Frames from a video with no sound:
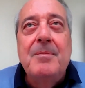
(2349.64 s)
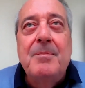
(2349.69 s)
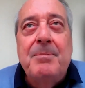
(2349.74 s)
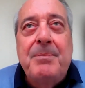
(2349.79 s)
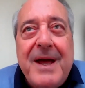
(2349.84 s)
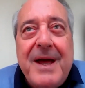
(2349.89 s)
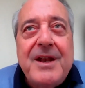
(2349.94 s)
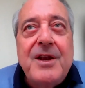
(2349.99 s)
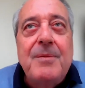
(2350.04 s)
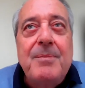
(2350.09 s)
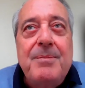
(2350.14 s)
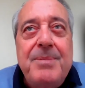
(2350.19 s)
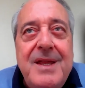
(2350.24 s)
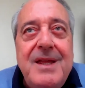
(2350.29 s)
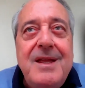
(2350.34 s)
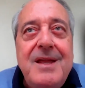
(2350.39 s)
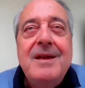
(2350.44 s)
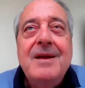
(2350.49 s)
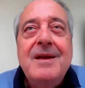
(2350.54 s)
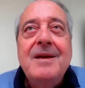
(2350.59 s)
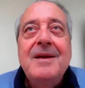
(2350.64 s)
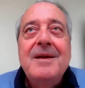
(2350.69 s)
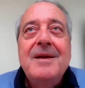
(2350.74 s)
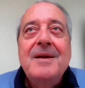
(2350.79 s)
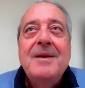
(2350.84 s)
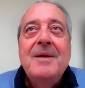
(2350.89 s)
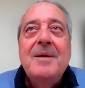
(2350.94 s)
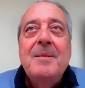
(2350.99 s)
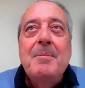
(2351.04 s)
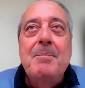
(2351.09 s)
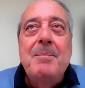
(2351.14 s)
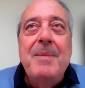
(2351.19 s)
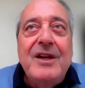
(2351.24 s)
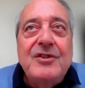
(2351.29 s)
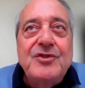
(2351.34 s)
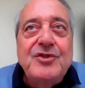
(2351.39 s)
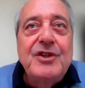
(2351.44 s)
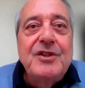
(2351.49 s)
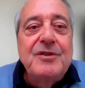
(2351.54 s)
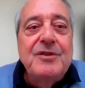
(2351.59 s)
better be
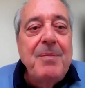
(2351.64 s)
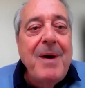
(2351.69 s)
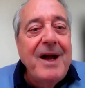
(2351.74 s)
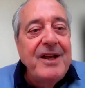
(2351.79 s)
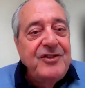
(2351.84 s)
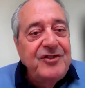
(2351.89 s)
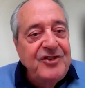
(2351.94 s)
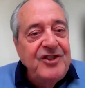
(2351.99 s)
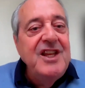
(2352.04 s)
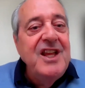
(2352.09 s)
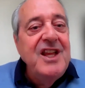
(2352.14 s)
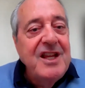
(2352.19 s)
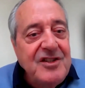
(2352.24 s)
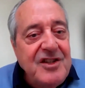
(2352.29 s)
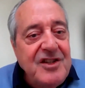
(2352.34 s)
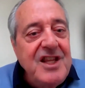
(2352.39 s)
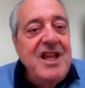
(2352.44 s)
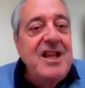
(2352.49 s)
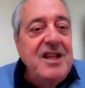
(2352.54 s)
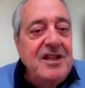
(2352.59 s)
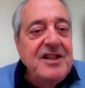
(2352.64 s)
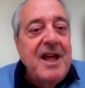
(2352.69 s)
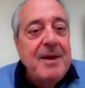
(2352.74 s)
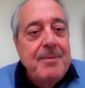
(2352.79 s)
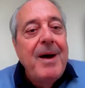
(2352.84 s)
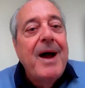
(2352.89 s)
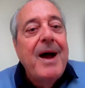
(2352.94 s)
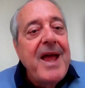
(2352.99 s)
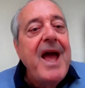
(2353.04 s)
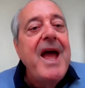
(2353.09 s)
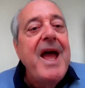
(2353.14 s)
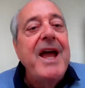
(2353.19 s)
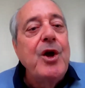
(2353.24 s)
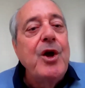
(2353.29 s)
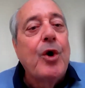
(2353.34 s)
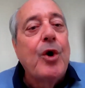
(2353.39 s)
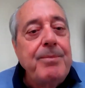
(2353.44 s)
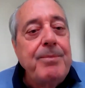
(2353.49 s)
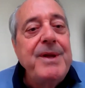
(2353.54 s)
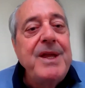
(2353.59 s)
measured by C and D than by A
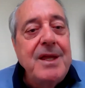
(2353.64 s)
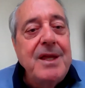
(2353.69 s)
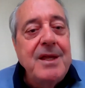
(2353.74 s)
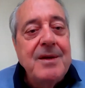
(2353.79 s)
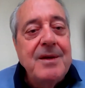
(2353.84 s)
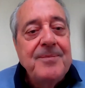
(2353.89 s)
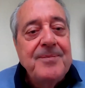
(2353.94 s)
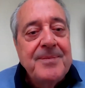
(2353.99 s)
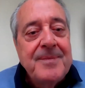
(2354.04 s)
or B.